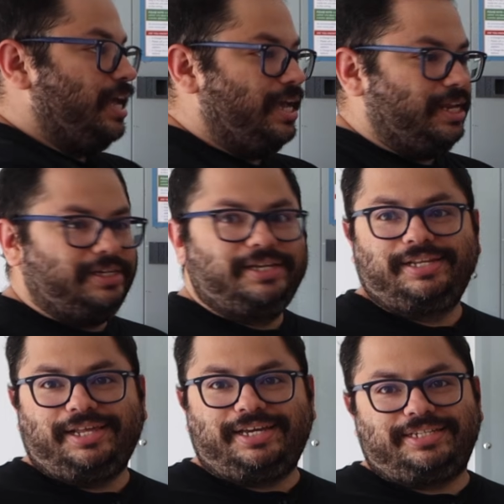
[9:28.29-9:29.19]
And
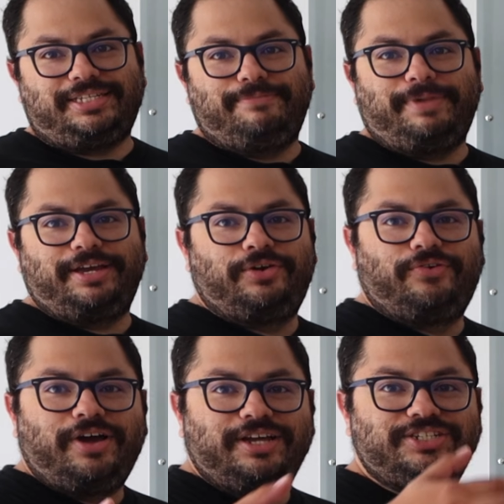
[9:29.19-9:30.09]
like I said, my
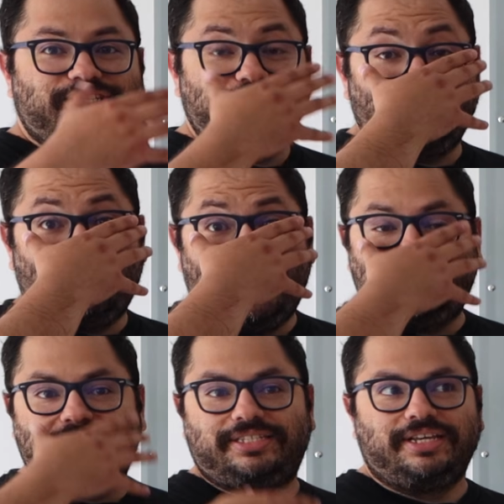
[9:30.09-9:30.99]
garage isn't the
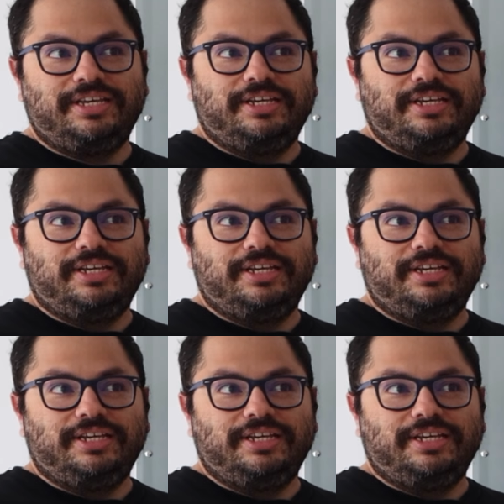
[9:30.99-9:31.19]
widest.